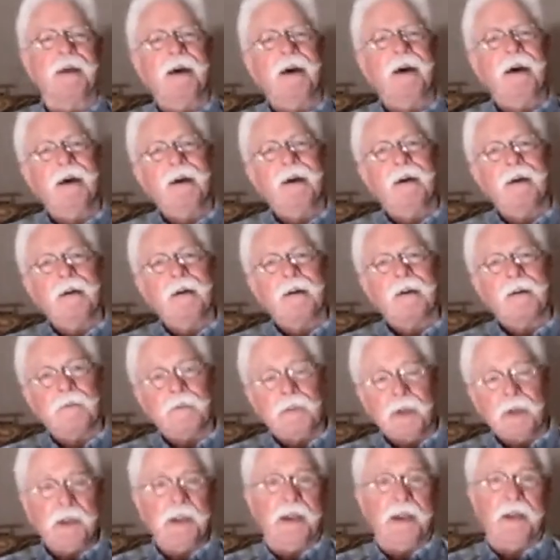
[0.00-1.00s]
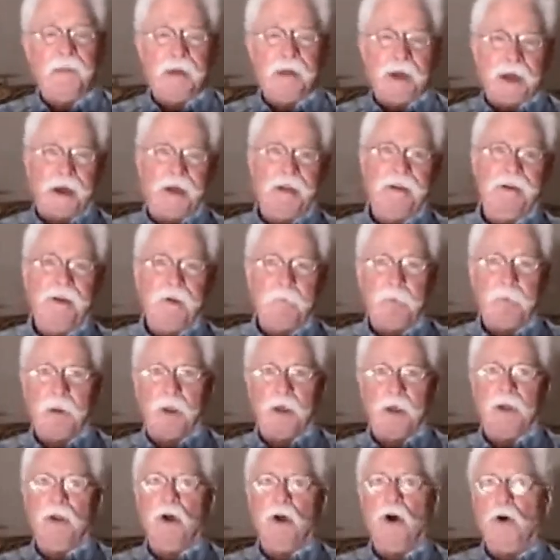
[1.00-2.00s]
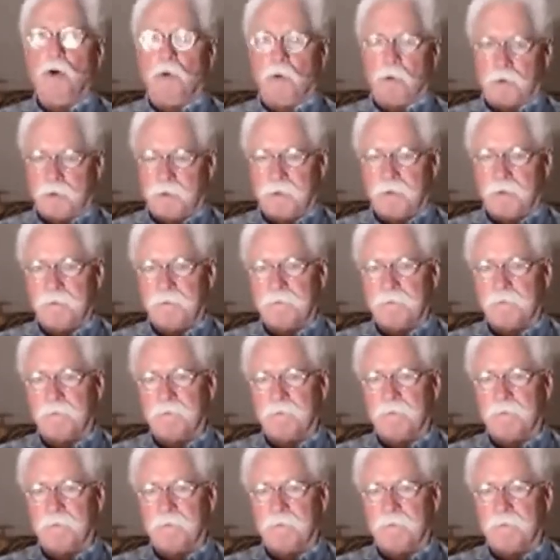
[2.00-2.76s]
But they did that, a blood oath,